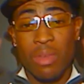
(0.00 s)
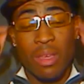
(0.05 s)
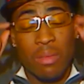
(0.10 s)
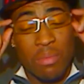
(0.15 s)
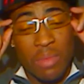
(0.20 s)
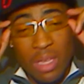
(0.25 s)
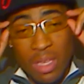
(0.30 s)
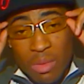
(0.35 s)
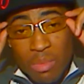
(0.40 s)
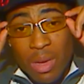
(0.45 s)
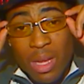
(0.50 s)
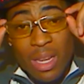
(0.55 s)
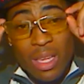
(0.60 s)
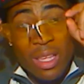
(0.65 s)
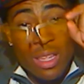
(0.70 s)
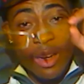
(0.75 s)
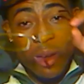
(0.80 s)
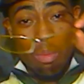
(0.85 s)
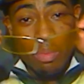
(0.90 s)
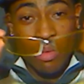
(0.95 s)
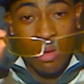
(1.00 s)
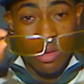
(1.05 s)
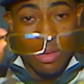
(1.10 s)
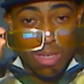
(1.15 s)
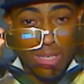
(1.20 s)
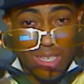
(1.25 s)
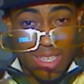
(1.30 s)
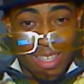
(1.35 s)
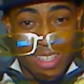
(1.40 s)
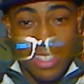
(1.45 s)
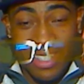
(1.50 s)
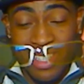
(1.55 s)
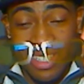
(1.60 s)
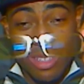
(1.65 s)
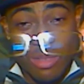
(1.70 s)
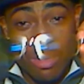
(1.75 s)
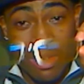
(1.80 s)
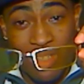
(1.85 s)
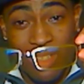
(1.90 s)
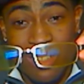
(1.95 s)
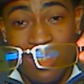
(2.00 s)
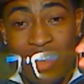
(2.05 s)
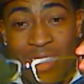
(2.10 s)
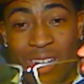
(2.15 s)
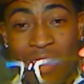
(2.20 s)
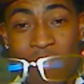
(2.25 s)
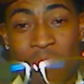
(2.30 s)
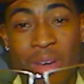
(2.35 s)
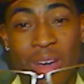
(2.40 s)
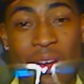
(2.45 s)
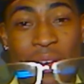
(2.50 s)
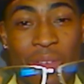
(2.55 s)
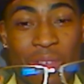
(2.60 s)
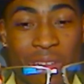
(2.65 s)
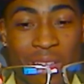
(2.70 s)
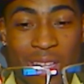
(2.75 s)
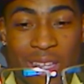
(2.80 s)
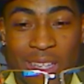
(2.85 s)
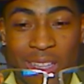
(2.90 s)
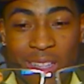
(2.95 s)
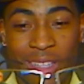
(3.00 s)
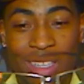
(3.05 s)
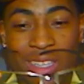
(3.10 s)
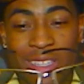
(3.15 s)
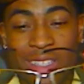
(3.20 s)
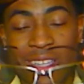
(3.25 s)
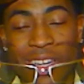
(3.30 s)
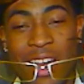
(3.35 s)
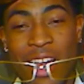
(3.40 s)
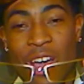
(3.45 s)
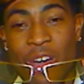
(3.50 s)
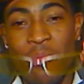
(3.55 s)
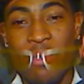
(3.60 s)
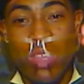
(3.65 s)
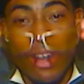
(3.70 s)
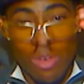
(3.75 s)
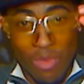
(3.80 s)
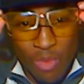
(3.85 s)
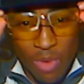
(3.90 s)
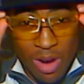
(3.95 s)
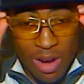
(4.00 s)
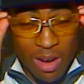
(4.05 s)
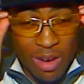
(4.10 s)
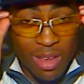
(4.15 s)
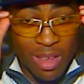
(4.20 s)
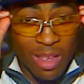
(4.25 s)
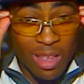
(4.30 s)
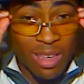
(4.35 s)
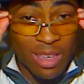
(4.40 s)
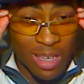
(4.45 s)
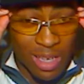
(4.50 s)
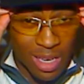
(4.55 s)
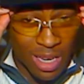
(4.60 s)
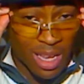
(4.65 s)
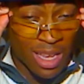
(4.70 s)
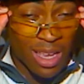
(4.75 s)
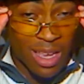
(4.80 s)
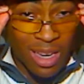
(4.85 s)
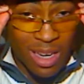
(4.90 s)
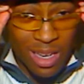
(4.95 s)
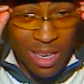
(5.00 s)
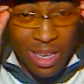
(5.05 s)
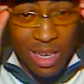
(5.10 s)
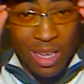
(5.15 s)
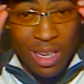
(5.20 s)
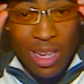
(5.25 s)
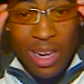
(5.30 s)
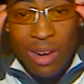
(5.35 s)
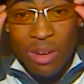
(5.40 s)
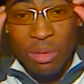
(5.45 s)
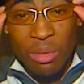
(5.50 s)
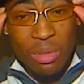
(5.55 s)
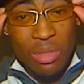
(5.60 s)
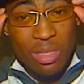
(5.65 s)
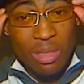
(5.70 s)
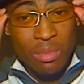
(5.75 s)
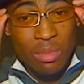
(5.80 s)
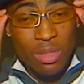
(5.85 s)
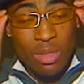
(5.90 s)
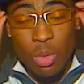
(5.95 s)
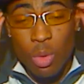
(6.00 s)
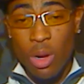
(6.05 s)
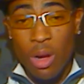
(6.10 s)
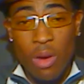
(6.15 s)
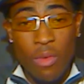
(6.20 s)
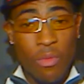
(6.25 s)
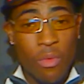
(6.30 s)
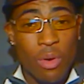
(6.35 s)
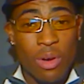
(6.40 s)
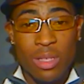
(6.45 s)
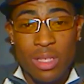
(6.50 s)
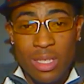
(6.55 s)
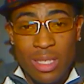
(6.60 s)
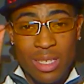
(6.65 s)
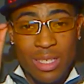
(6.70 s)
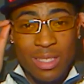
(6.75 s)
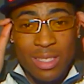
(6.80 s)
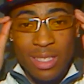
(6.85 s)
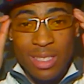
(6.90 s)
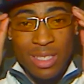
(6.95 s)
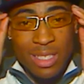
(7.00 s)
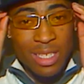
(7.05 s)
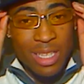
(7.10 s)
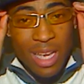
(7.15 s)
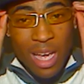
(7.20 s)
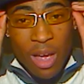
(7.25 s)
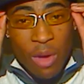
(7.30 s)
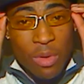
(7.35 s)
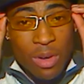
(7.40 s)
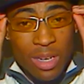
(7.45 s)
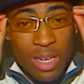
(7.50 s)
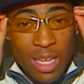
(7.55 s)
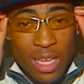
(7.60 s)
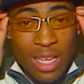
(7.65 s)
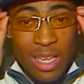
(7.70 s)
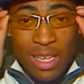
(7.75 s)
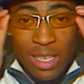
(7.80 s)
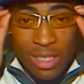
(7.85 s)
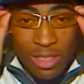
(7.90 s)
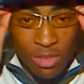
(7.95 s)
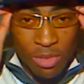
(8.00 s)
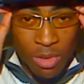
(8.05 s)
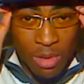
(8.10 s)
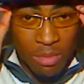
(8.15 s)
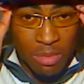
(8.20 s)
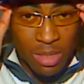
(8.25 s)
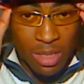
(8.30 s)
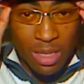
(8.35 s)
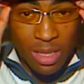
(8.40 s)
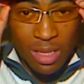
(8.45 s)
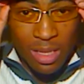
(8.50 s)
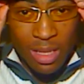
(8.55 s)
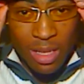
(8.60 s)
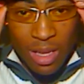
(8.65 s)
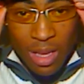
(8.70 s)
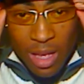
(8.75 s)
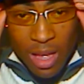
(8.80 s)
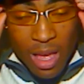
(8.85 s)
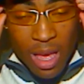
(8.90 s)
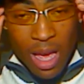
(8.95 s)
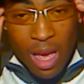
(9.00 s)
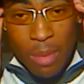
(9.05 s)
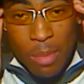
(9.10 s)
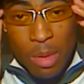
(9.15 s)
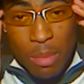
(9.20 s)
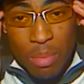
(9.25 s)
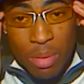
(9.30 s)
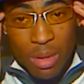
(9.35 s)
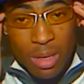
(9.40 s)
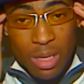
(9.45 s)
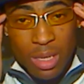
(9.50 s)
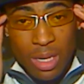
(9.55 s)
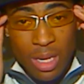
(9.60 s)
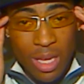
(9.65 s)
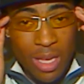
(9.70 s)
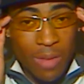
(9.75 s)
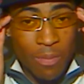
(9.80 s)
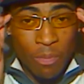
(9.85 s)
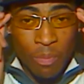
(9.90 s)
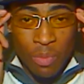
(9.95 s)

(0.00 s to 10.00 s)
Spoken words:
Man, you better get up on these. This is what it's all about. These allow me to work day in and day out. Some 12, 14, 16-hour days. You know what I'm saying? I be pulling that.